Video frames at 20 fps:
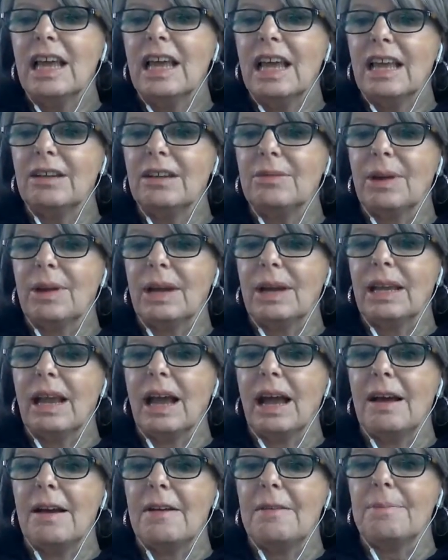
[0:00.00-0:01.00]
Anyway,
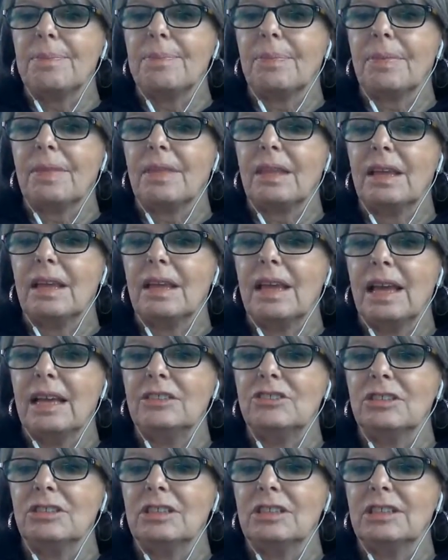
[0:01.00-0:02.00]

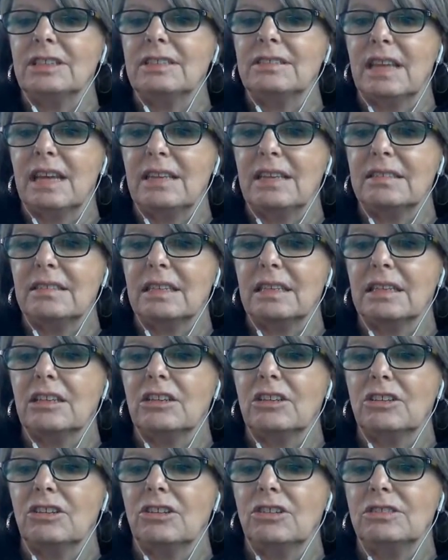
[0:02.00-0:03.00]
Angela is asking,
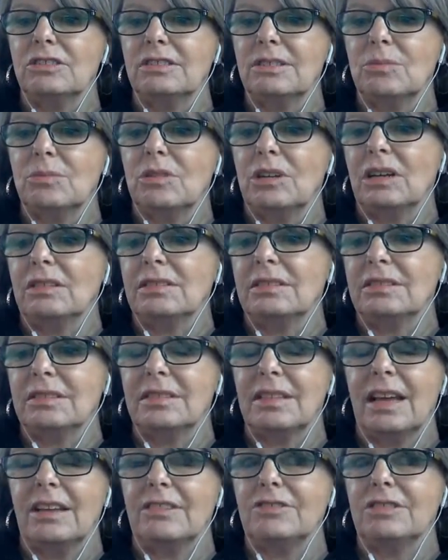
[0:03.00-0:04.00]
can you use someone else's
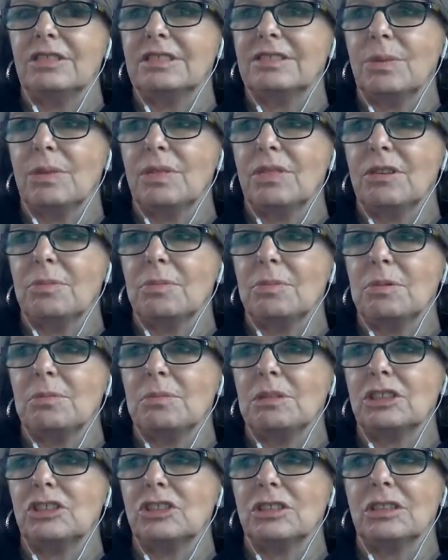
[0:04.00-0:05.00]
address with their
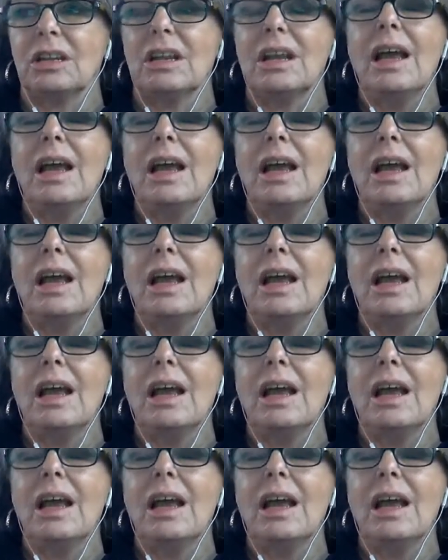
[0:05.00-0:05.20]
permission?